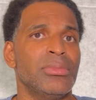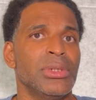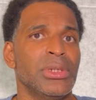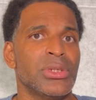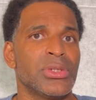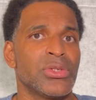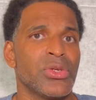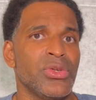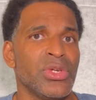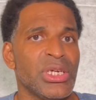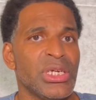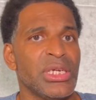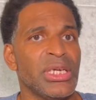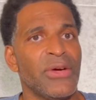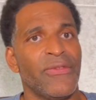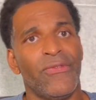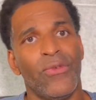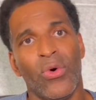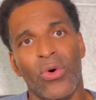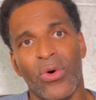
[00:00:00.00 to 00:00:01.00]
So you can
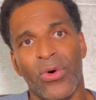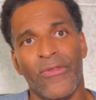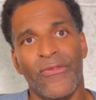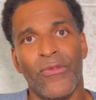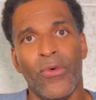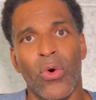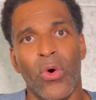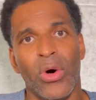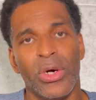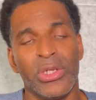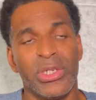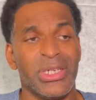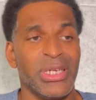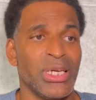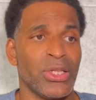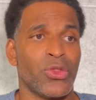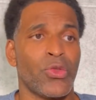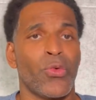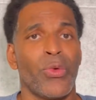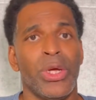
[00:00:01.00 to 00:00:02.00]
get four, you can
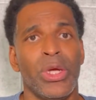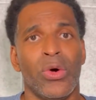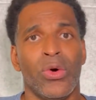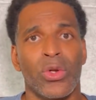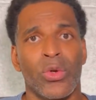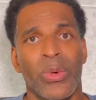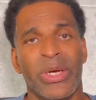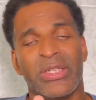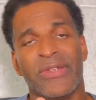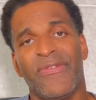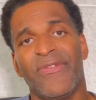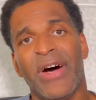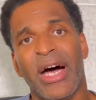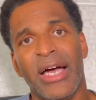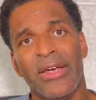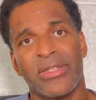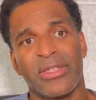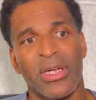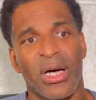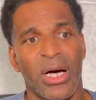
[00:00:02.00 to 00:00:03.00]
get 3 all the way to
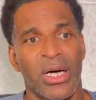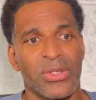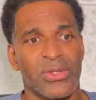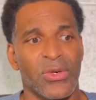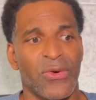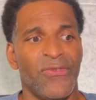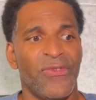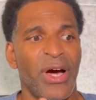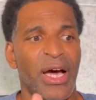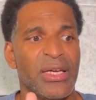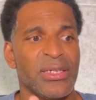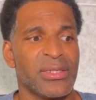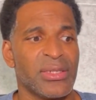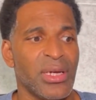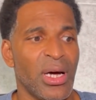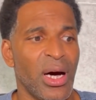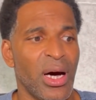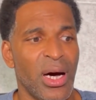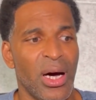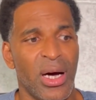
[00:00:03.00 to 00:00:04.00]
5 stars. So 5
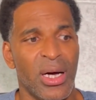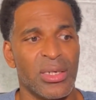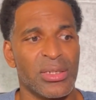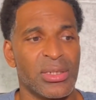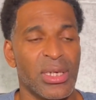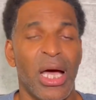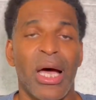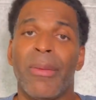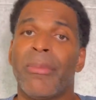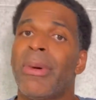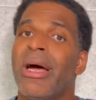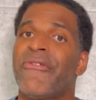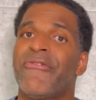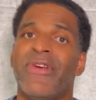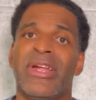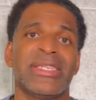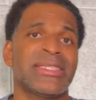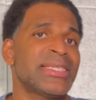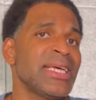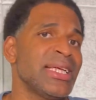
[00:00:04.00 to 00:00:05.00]
stars. My
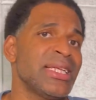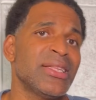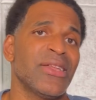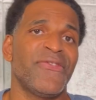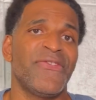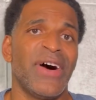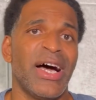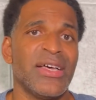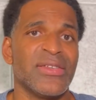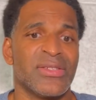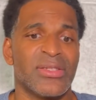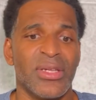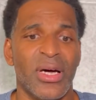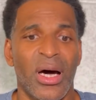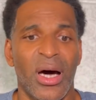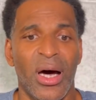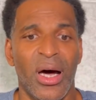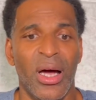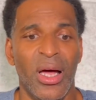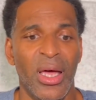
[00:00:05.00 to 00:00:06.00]
friend stayed in the
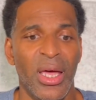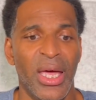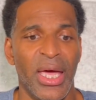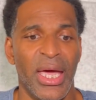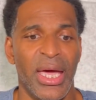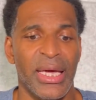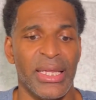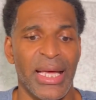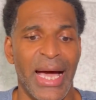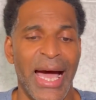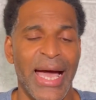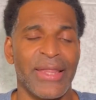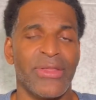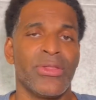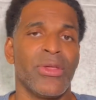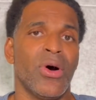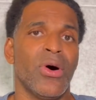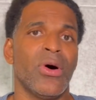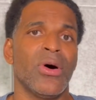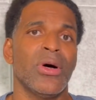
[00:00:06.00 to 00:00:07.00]
5-star, and I
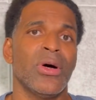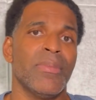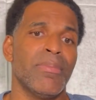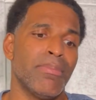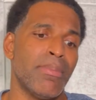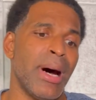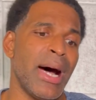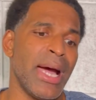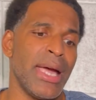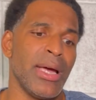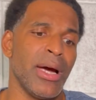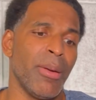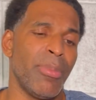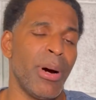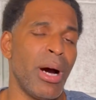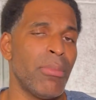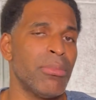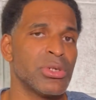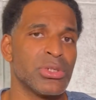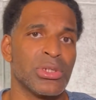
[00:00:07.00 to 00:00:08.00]
thought my
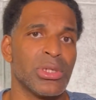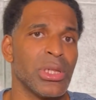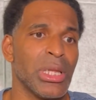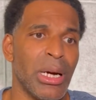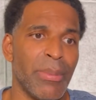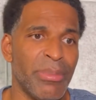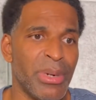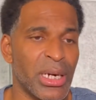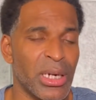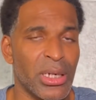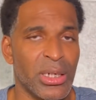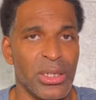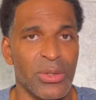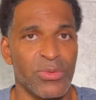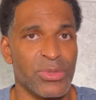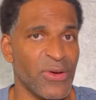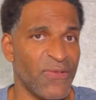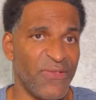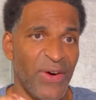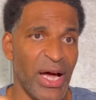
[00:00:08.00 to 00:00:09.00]
apartment was a lot better. It
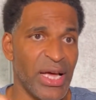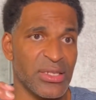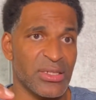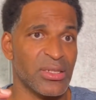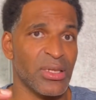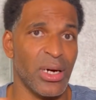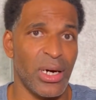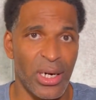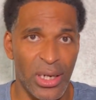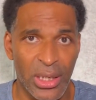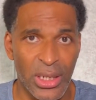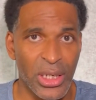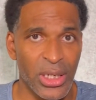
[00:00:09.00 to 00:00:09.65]
was a 5-star.